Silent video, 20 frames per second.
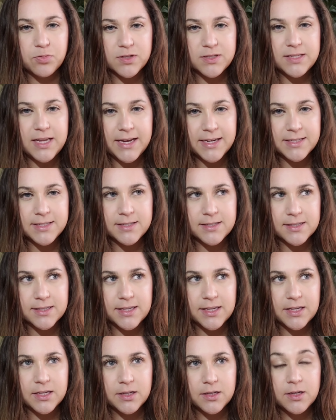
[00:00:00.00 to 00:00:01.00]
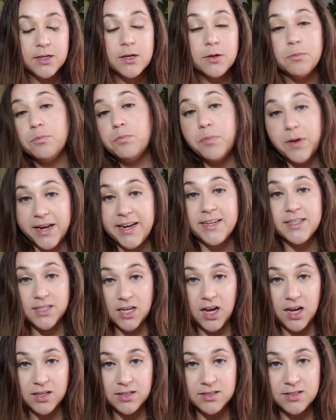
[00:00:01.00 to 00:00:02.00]
precisely, but it
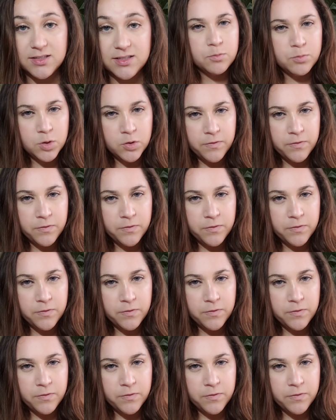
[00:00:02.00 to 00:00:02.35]
does.